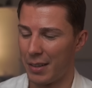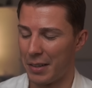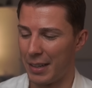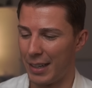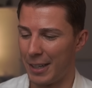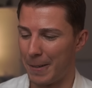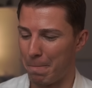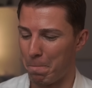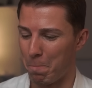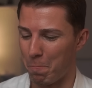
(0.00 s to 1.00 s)

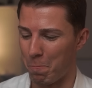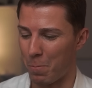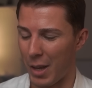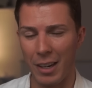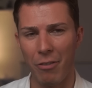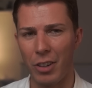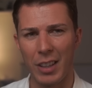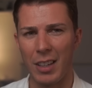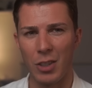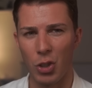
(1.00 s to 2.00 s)
And
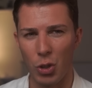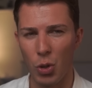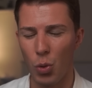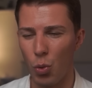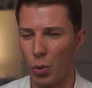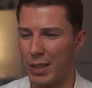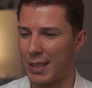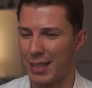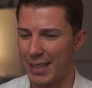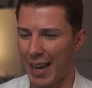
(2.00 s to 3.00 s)
everything is new,
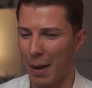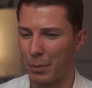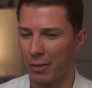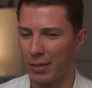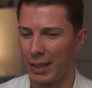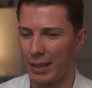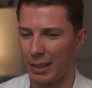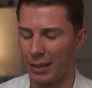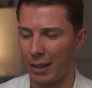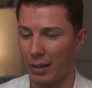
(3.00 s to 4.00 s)
is
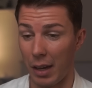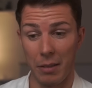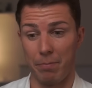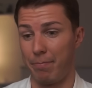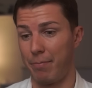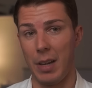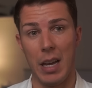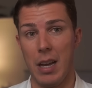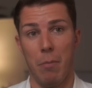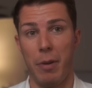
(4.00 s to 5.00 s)
captivating. And
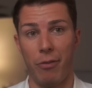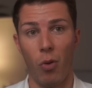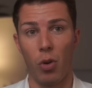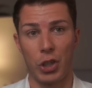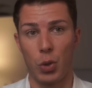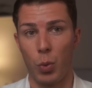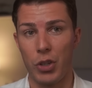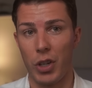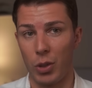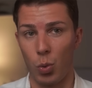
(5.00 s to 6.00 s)
before
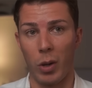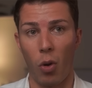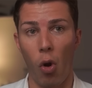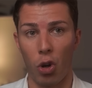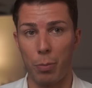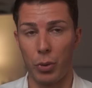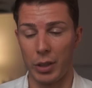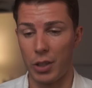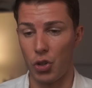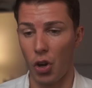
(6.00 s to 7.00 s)
switching to a
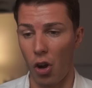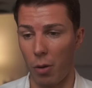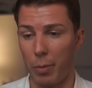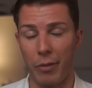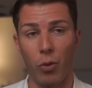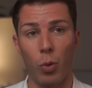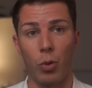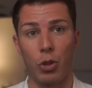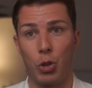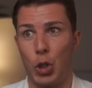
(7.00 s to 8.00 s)
corporate job,
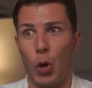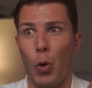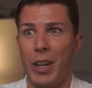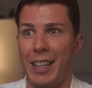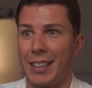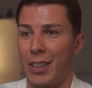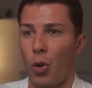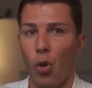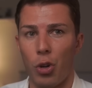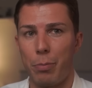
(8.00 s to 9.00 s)
before joining the
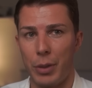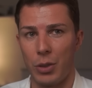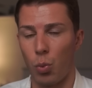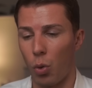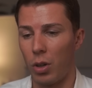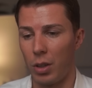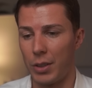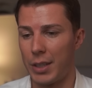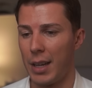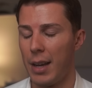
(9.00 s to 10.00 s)
corporate
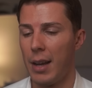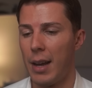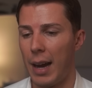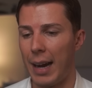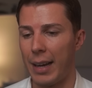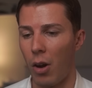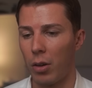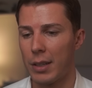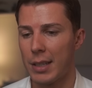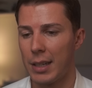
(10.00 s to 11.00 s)
world, I
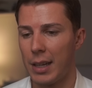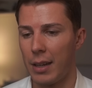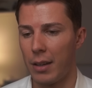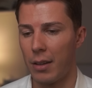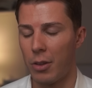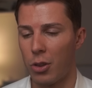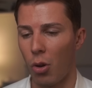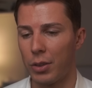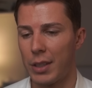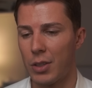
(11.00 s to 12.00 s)
honestly
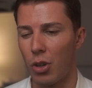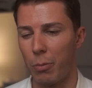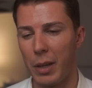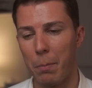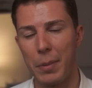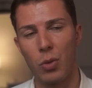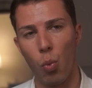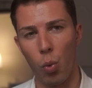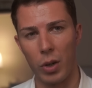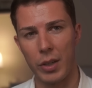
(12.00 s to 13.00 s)
thought it's gonna be a bit
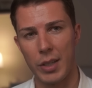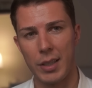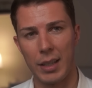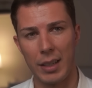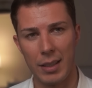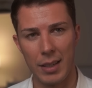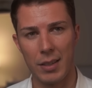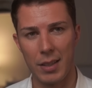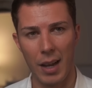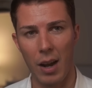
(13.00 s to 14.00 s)
worse than it
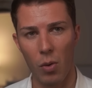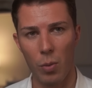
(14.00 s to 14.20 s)
is now.